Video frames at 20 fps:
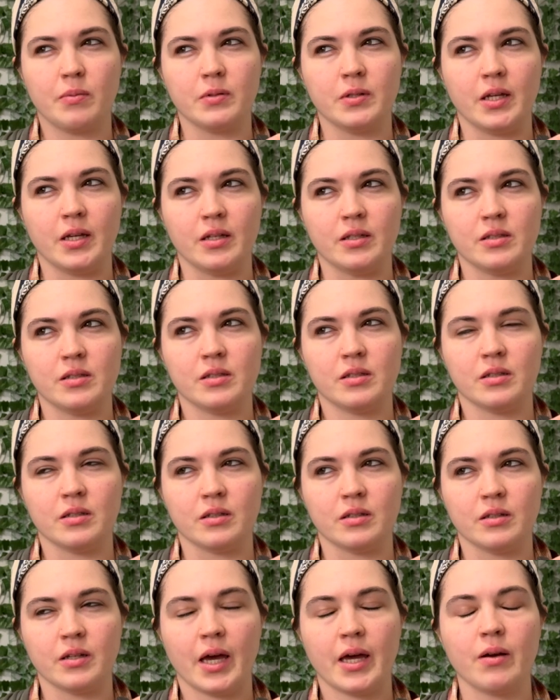days
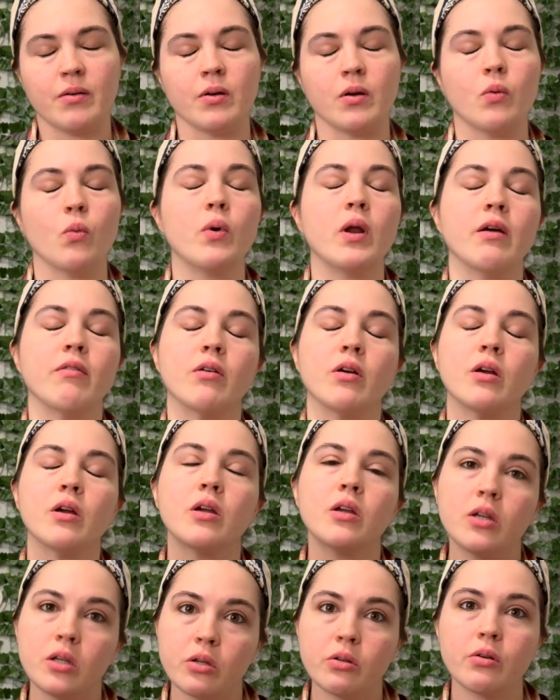to, I don't know, whatever.
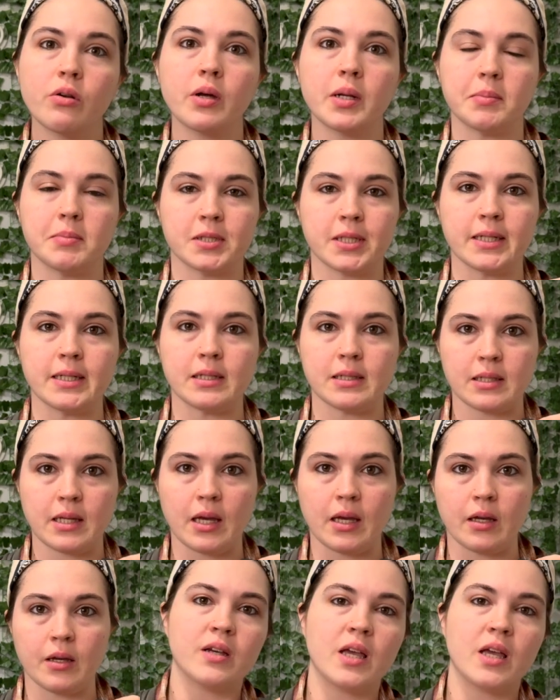You know what I'm trying to say.